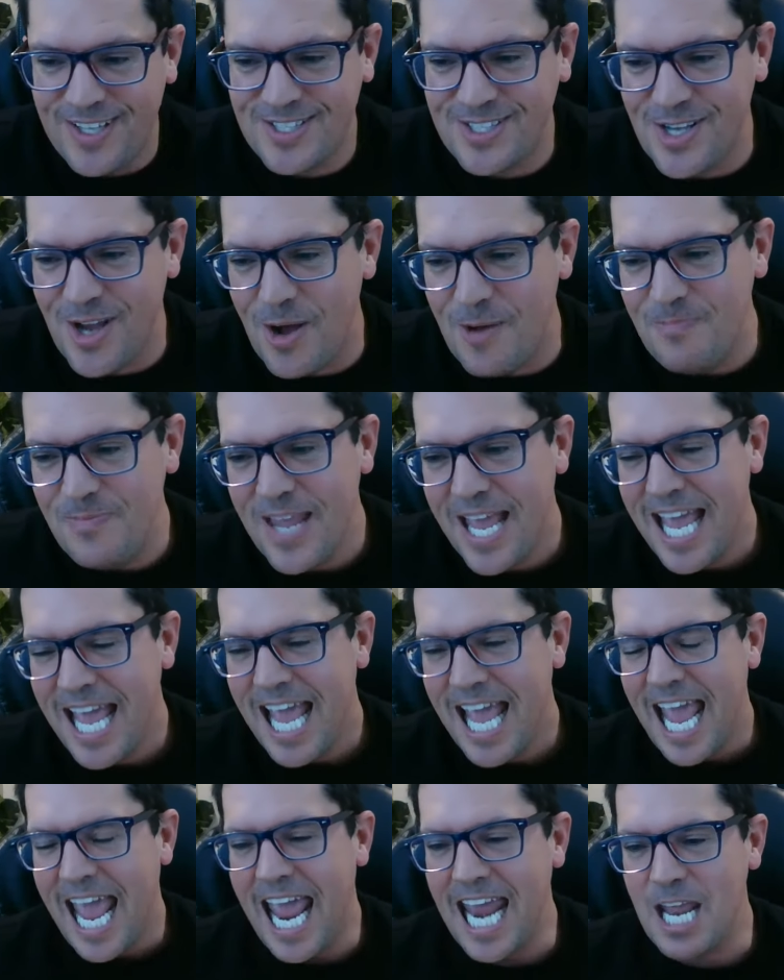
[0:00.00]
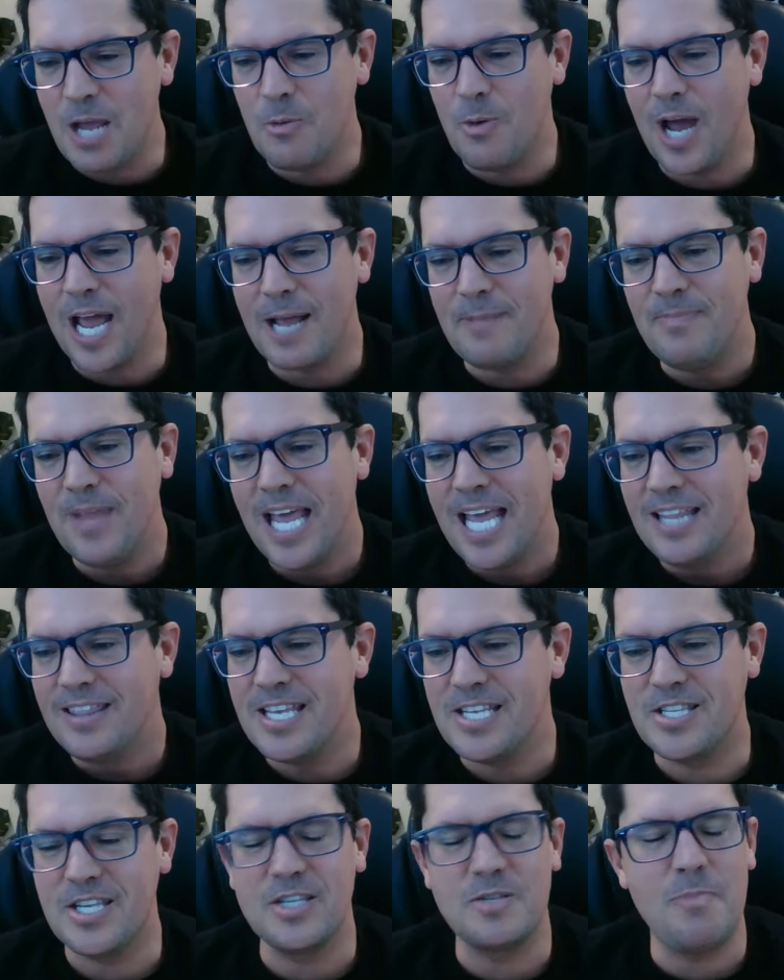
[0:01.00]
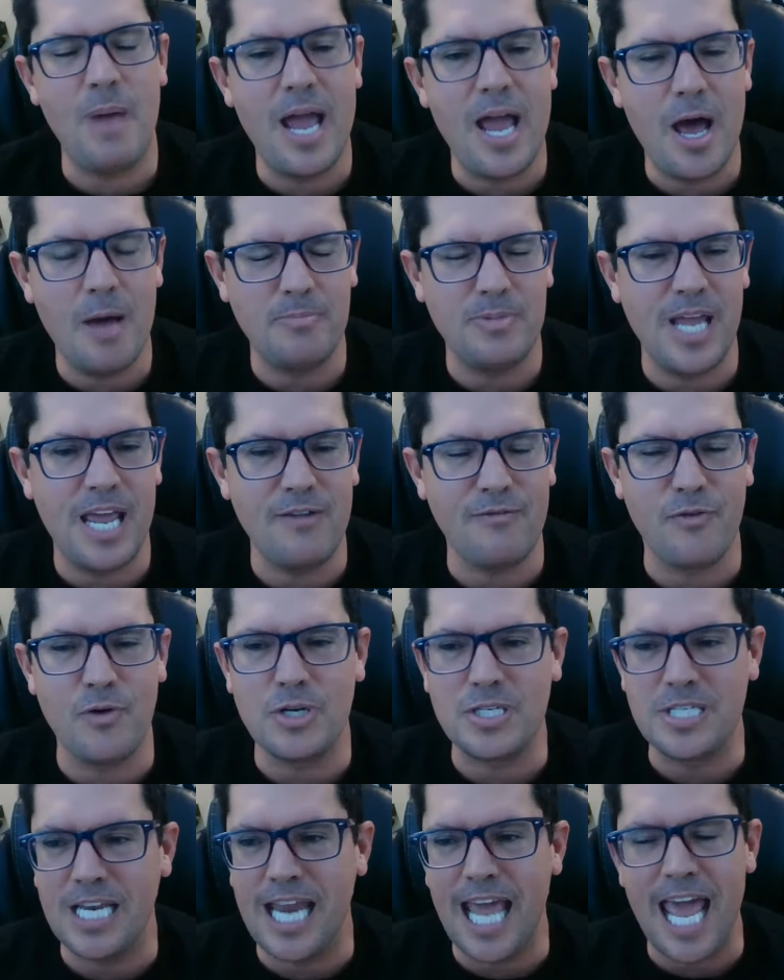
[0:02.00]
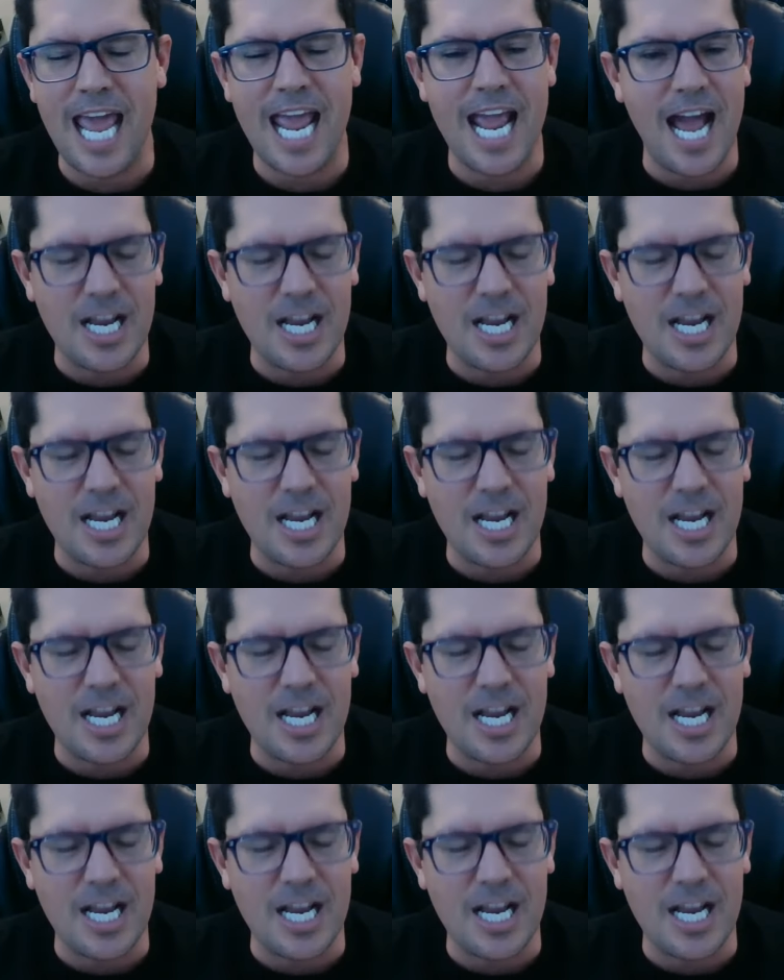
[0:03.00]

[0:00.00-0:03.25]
So, anyway, this is my update for today.